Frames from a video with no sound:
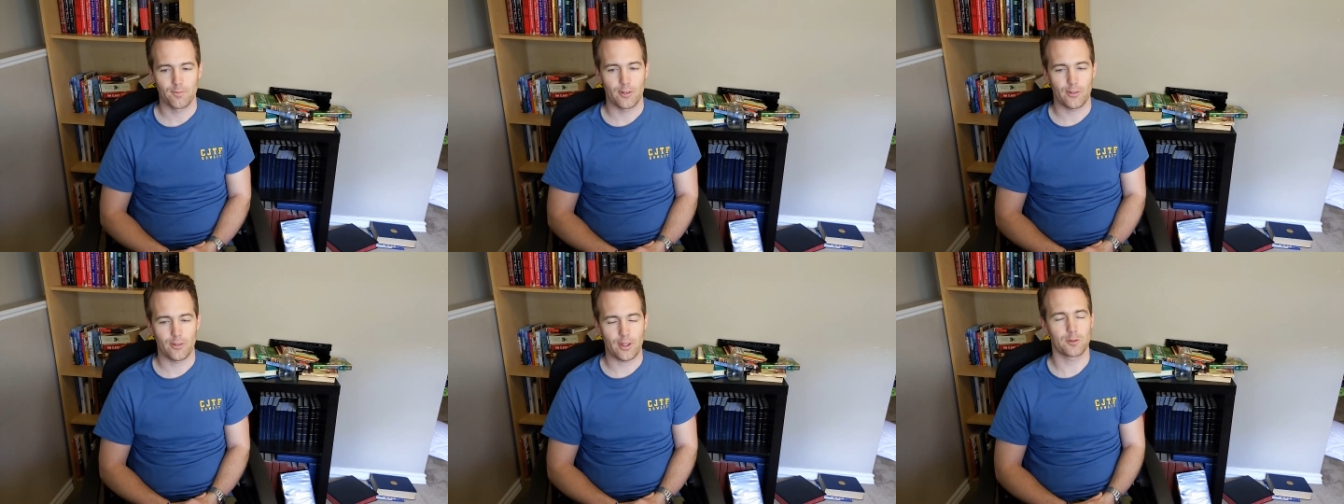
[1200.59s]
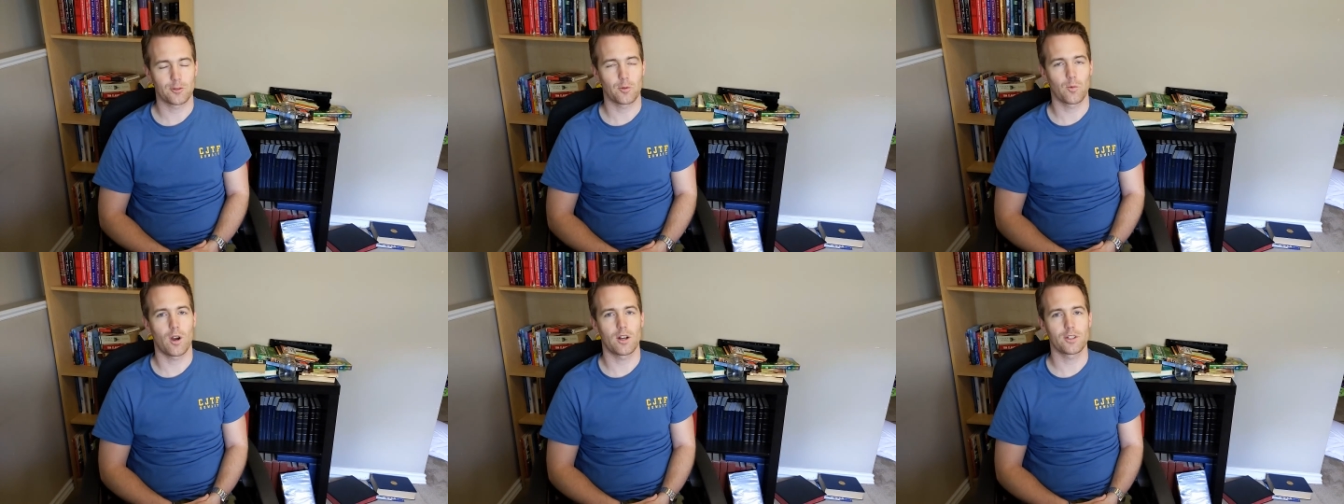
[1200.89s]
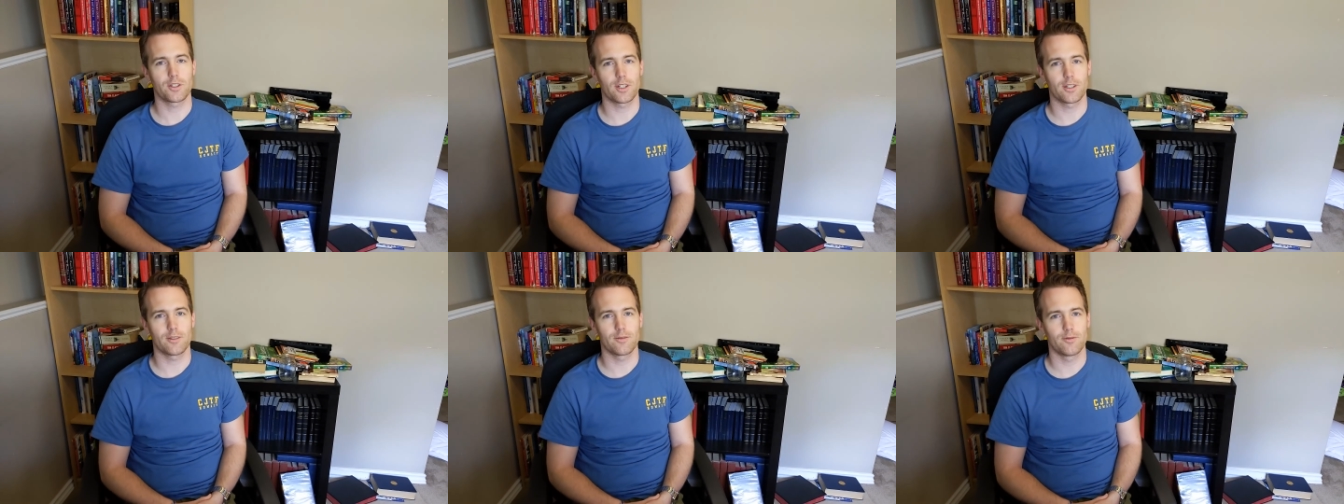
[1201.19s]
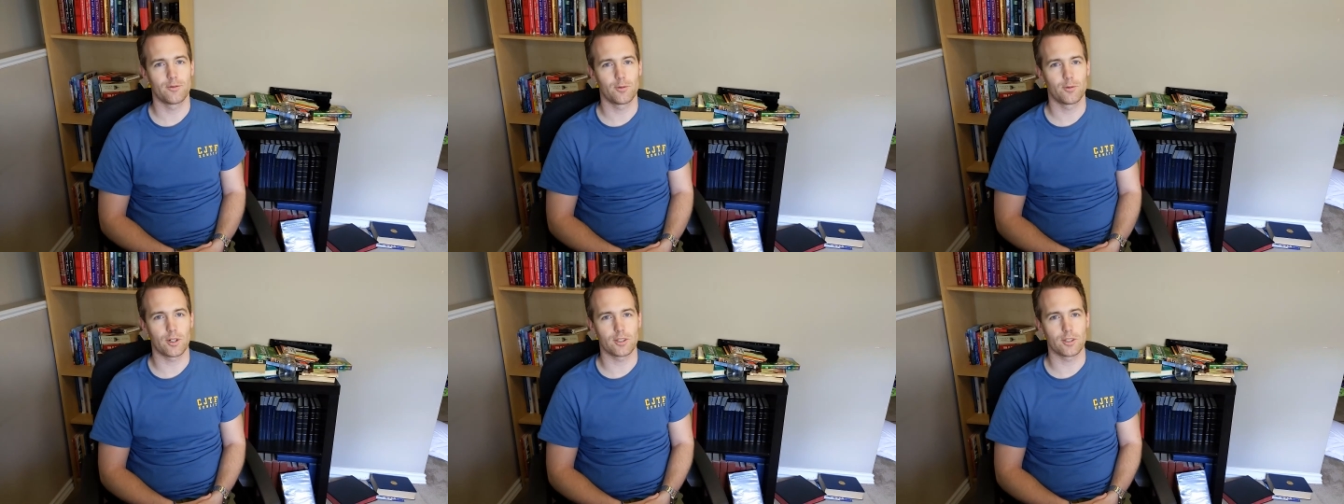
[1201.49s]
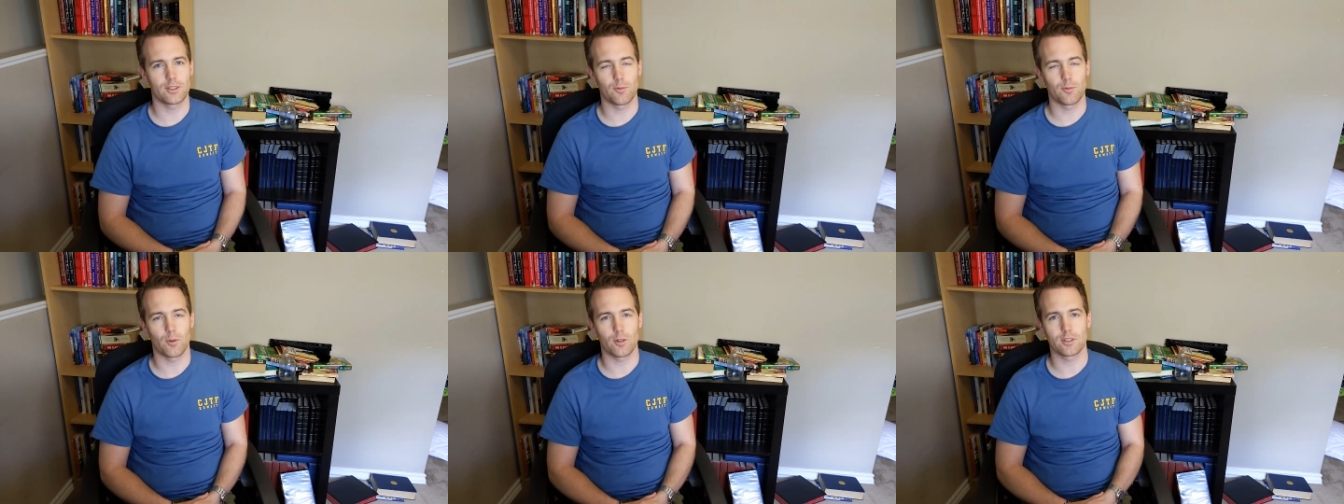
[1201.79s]
Thanks. watching. If you want to
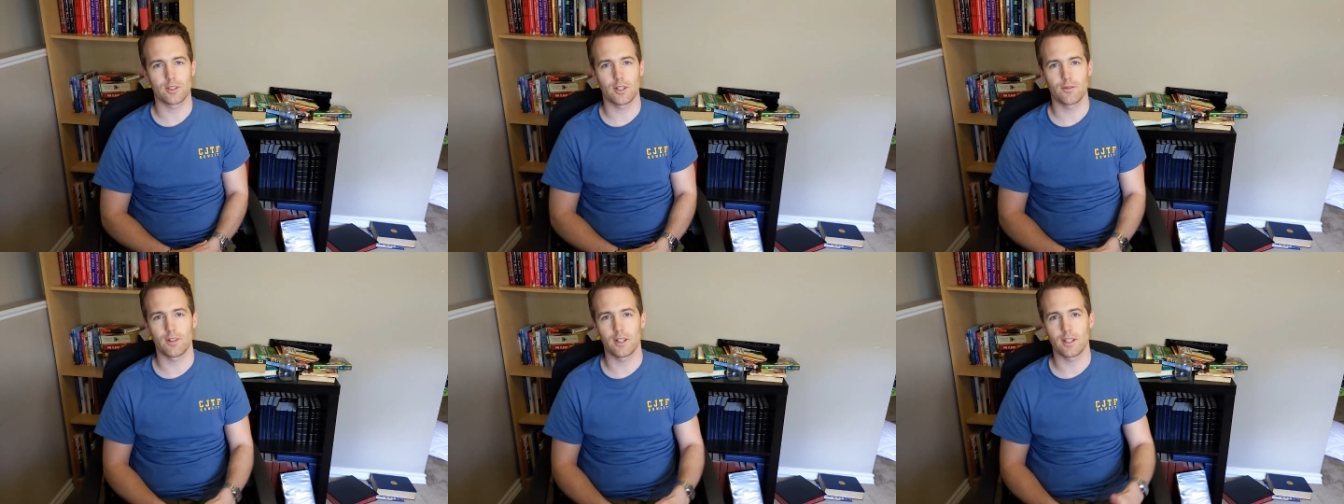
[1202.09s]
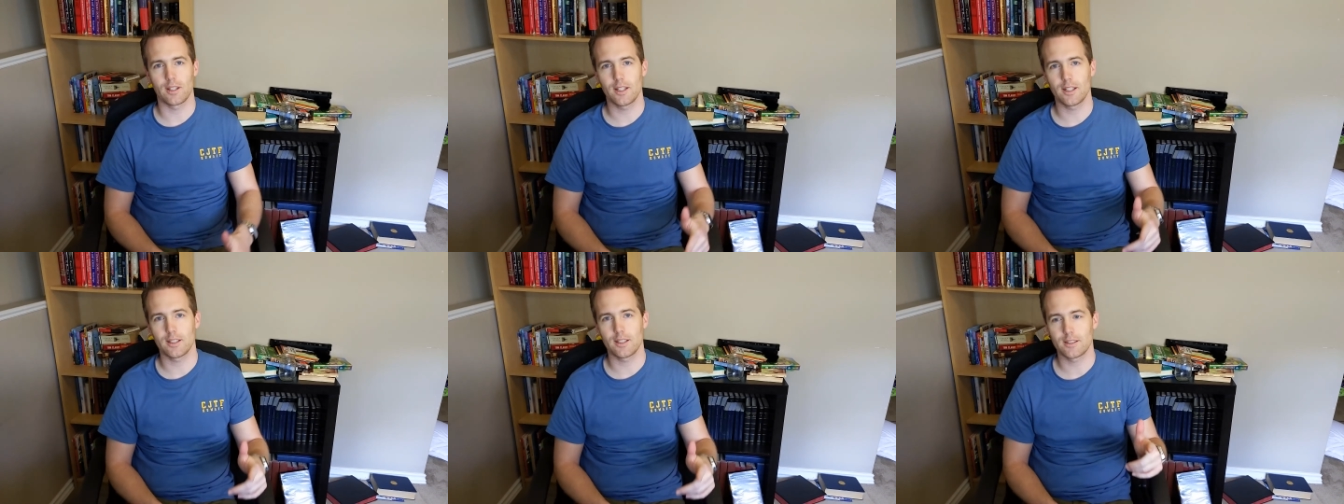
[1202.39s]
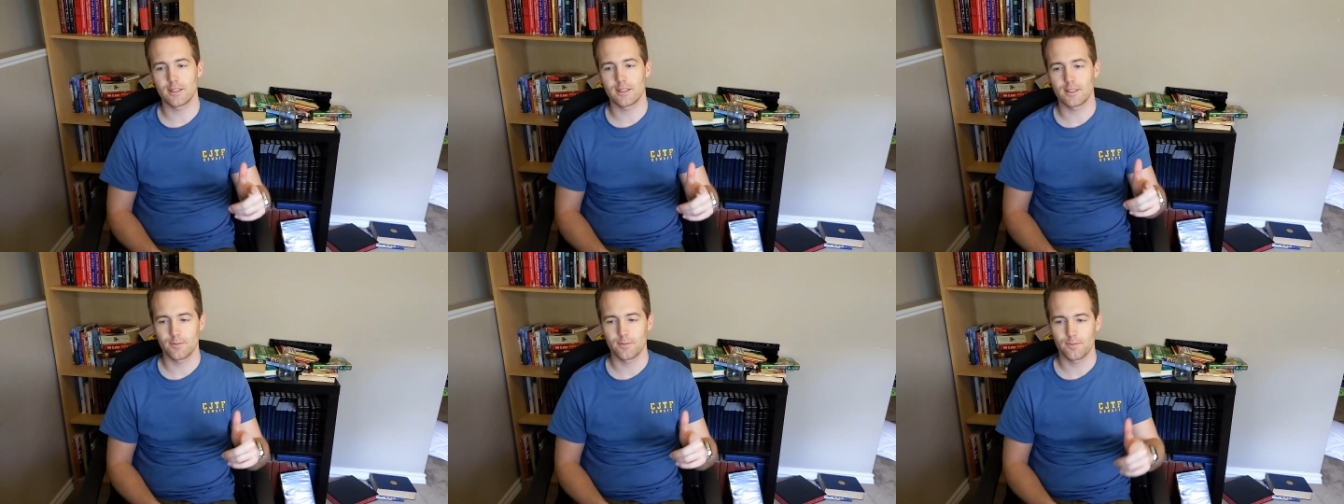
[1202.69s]
see more stuff like this,